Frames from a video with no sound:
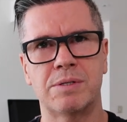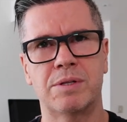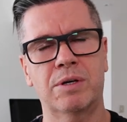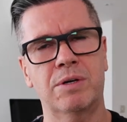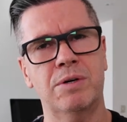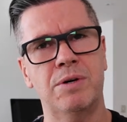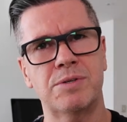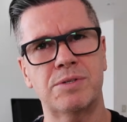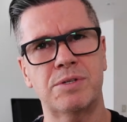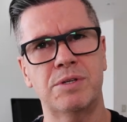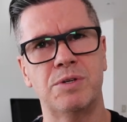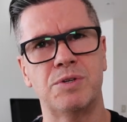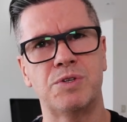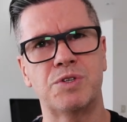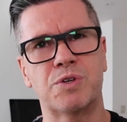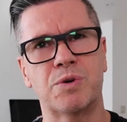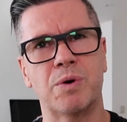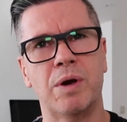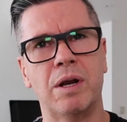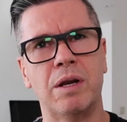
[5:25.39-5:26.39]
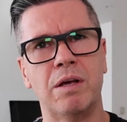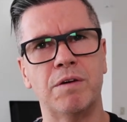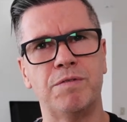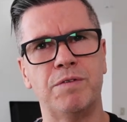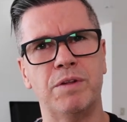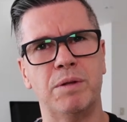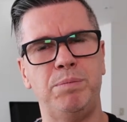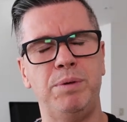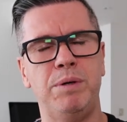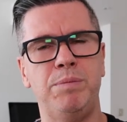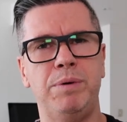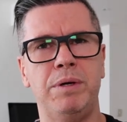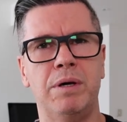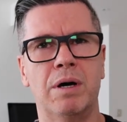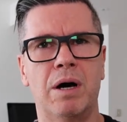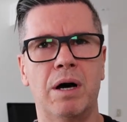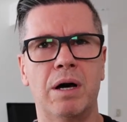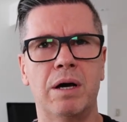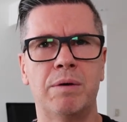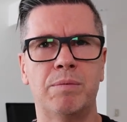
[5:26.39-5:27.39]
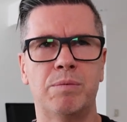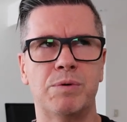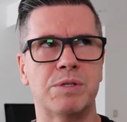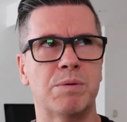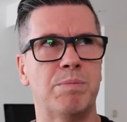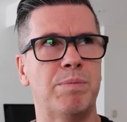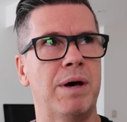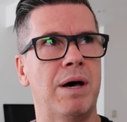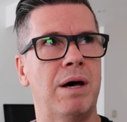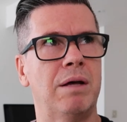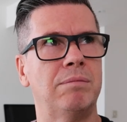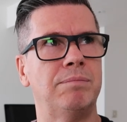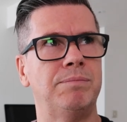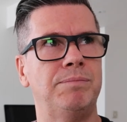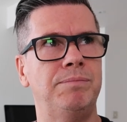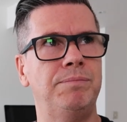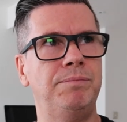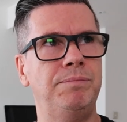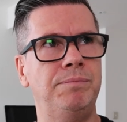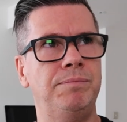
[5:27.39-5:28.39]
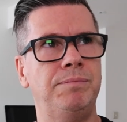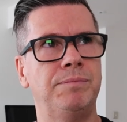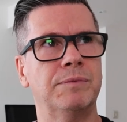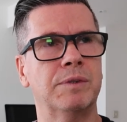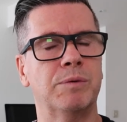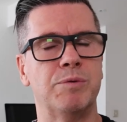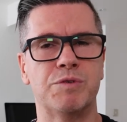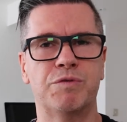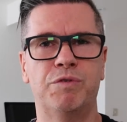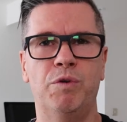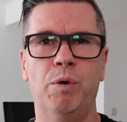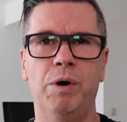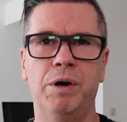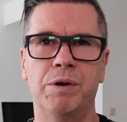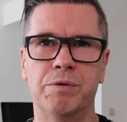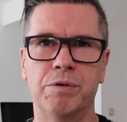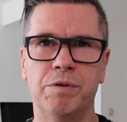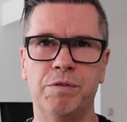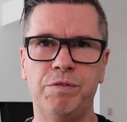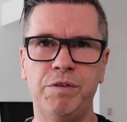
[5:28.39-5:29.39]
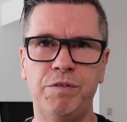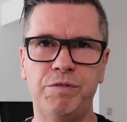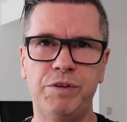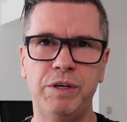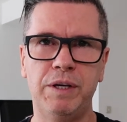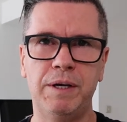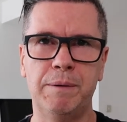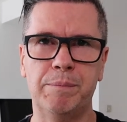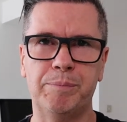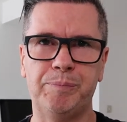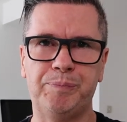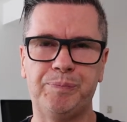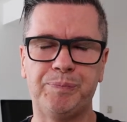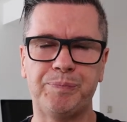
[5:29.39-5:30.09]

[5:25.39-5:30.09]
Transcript: The cost in Australia for the PPI was about was $450,